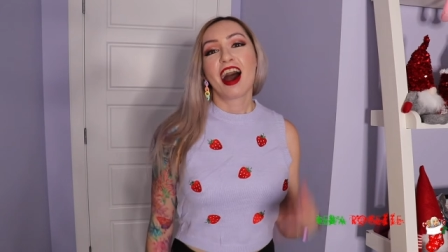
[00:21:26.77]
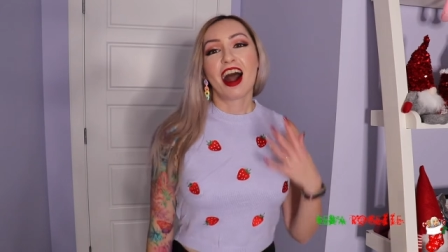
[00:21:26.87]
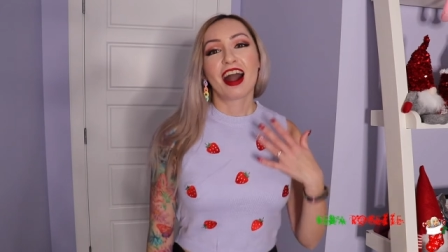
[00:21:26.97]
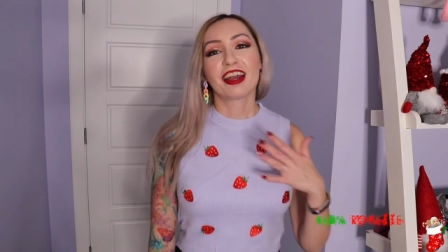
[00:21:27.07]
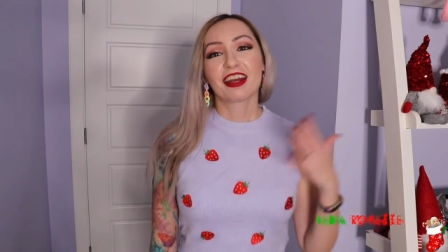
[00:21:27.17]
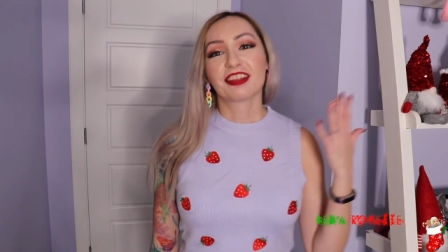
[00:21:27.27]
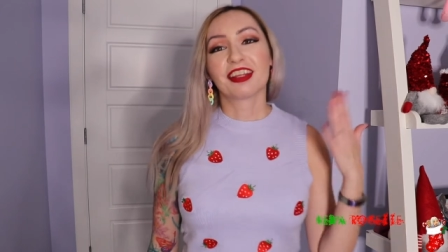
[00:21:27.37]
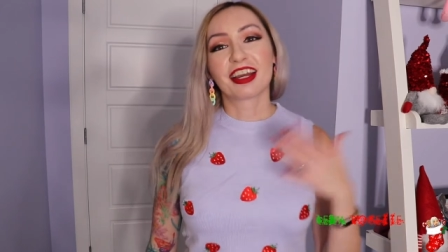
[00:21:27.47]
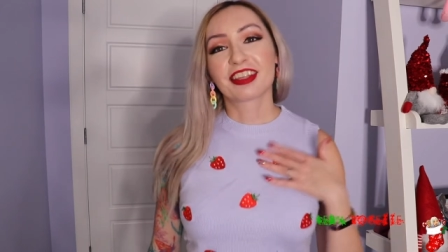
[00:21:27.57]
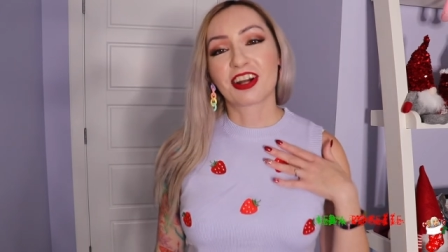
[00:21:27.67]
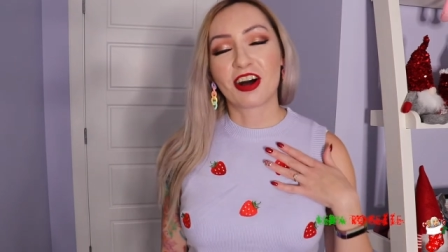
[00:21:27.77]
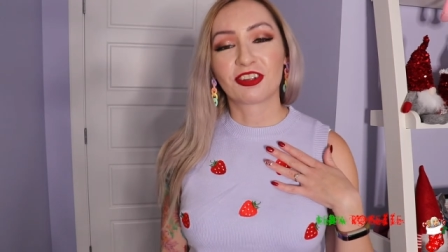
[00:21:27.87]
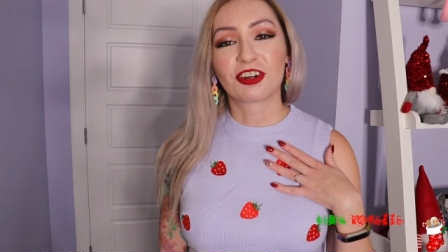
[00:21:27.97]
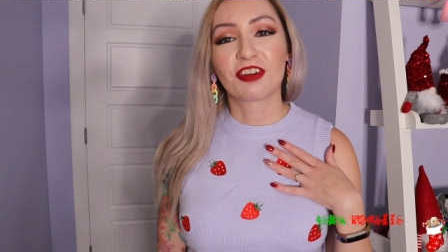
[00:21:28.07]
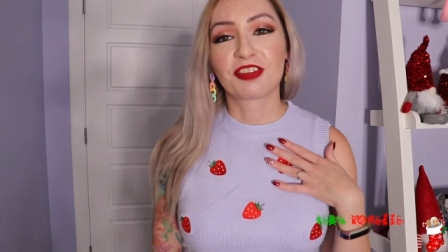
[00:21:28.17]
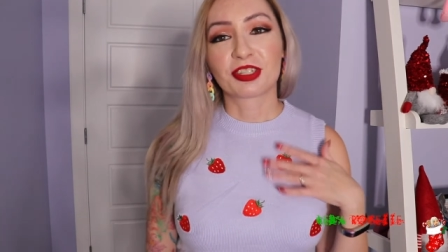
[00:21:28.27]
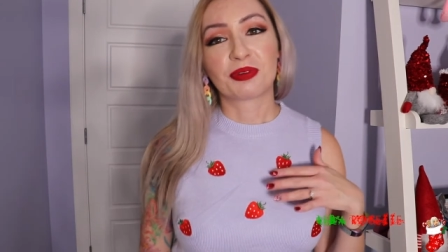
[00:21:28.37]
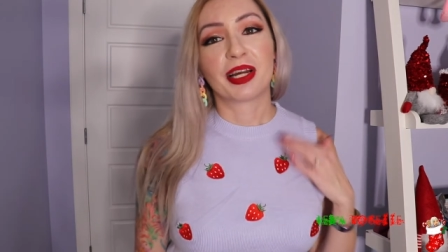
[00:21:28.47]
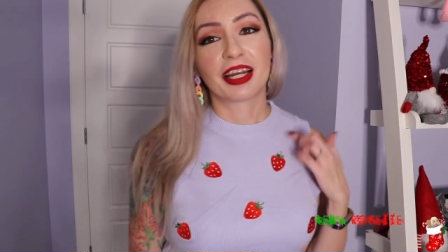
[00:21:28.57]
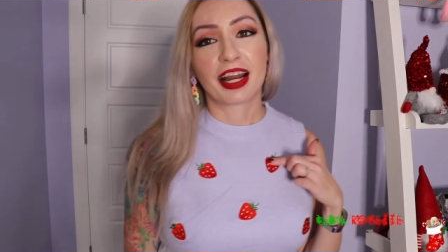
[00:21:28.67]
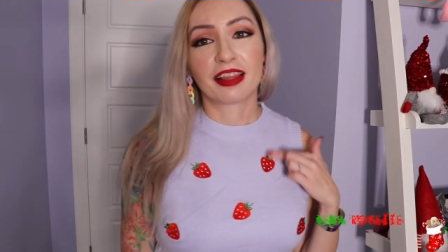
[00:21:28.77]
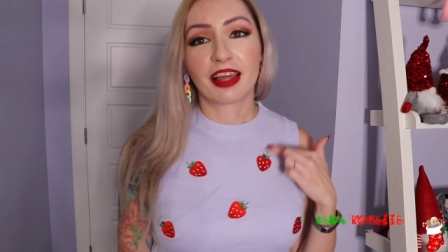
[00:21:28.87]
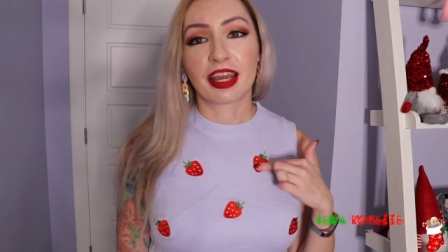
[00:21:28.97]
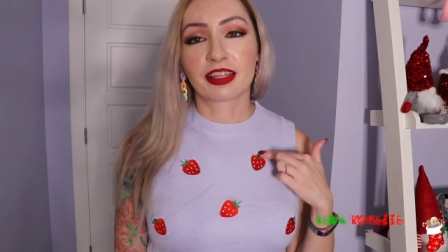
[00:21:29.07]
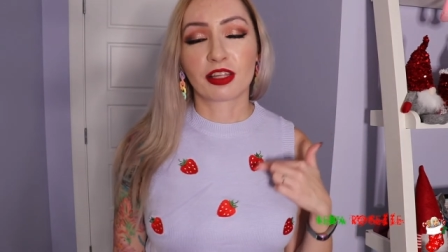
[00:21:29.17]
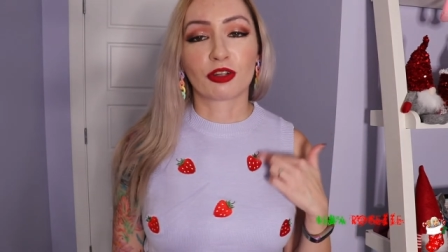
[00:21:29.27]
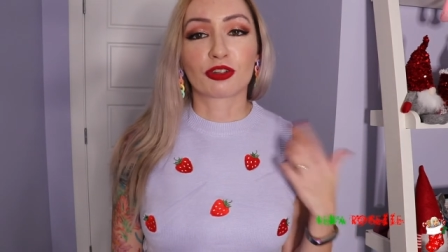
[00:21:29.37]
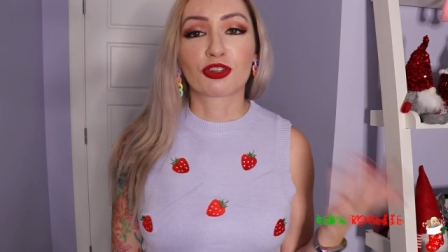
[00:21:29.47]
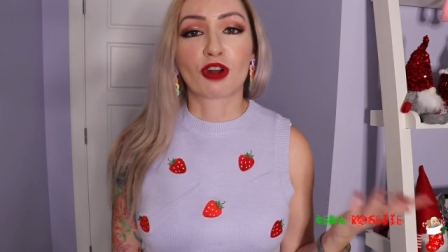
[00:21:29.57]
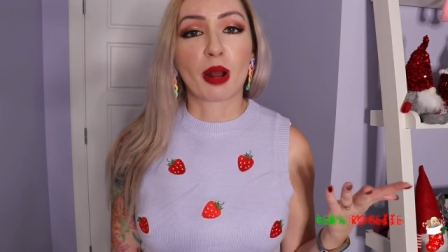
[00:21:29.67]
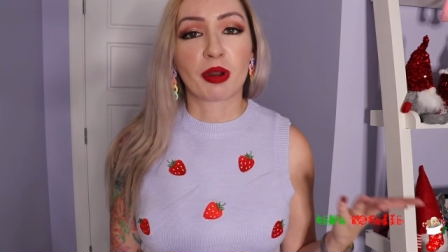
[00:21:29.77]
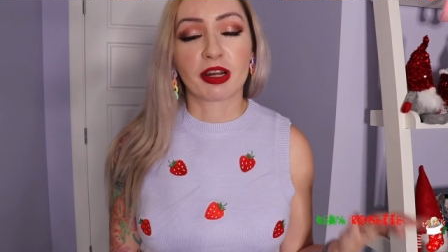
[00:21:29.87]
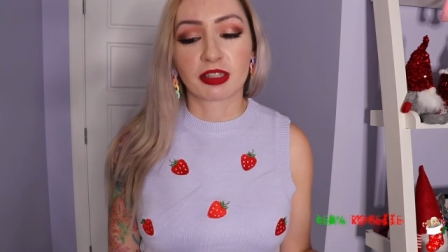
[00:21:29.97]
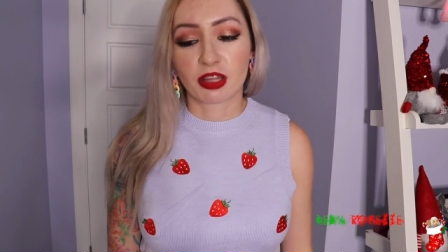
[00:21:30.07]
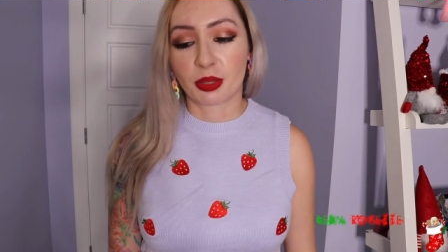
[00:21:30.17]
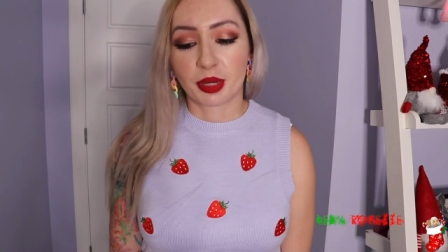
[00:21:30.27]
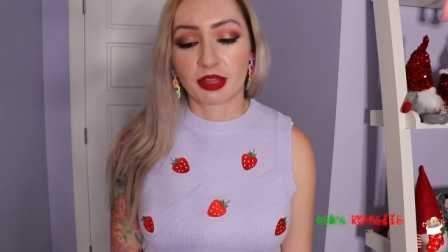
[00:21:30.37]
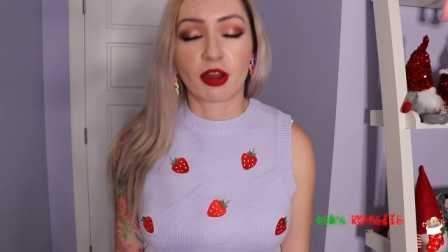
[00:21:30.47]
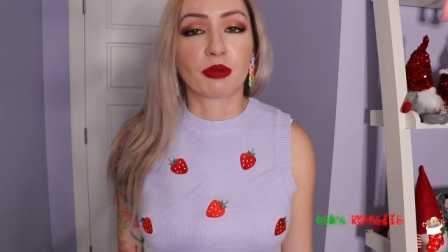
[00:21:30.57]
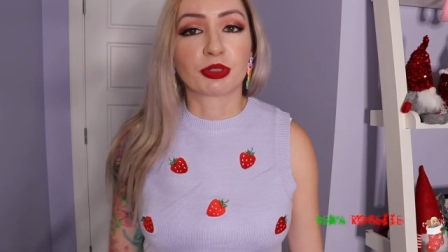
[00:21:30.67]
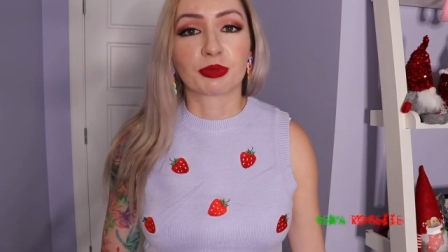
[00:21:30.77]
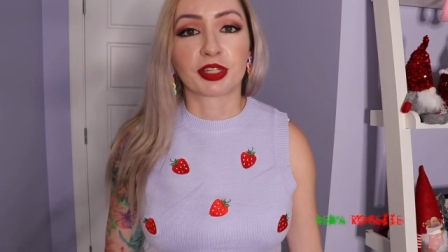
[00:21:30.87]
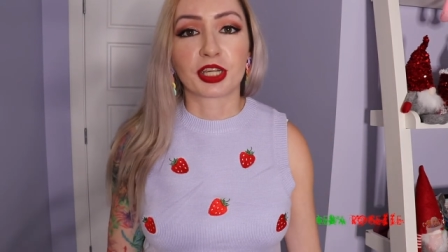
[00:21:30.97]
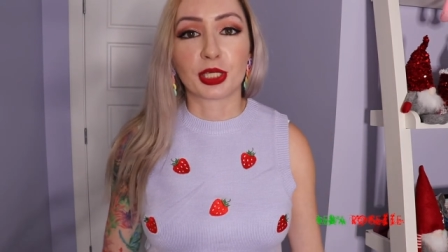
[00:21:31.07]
I like the color of this one, and I like the little strawberries on them. I thought it was really